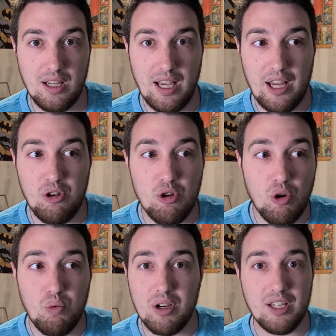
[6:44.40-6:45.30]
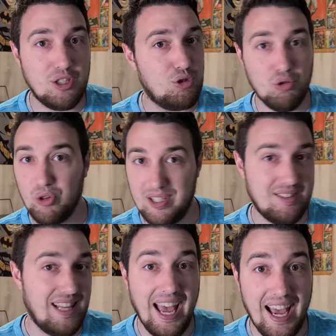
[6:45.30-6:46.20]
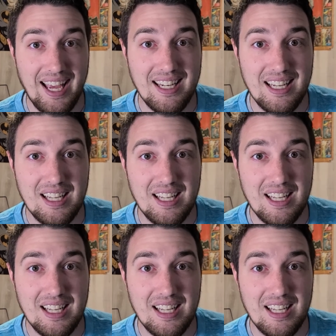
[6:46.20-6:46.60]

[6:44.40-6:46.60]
And no one enjoys that.